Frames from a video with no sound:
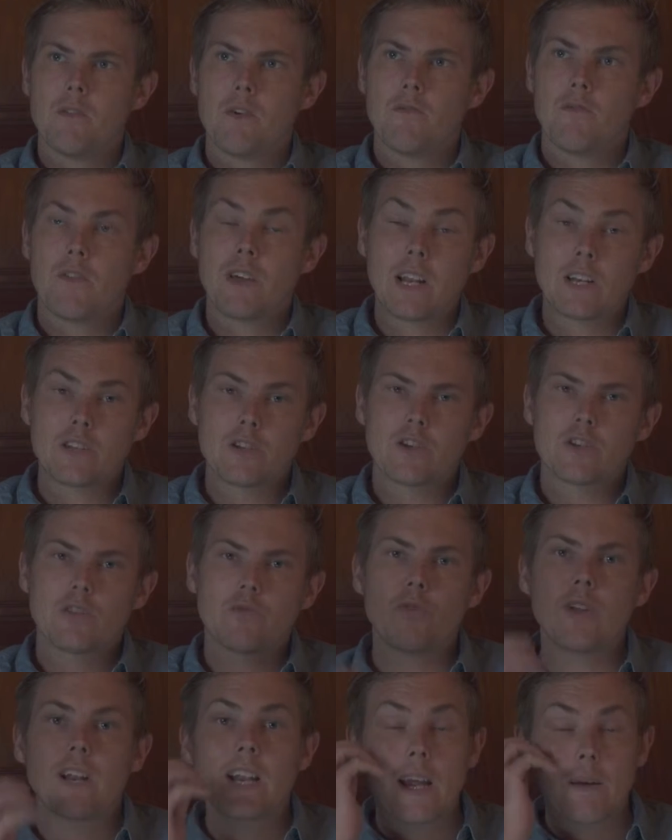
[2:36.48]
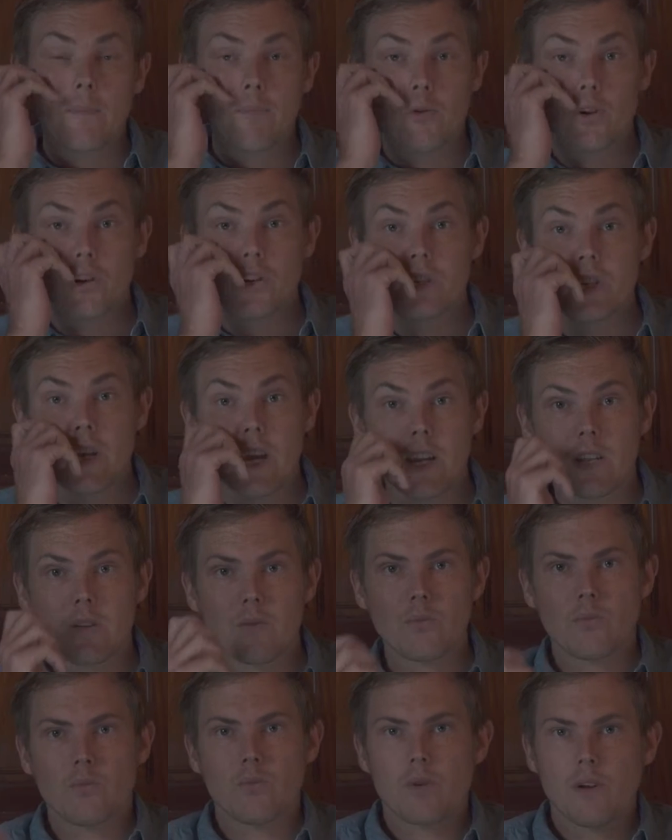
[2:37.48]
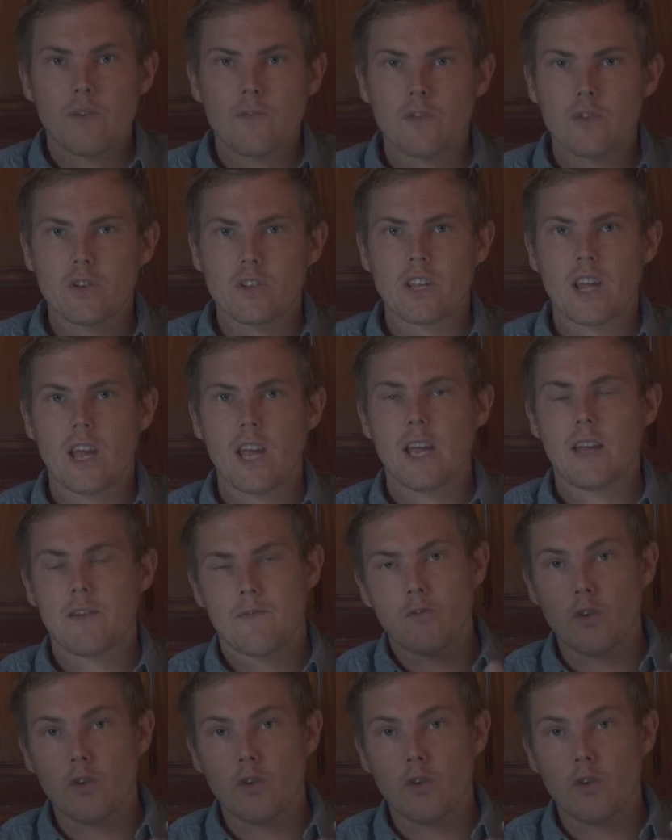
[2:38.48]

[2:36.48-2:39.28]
villagers really appreciate if you say,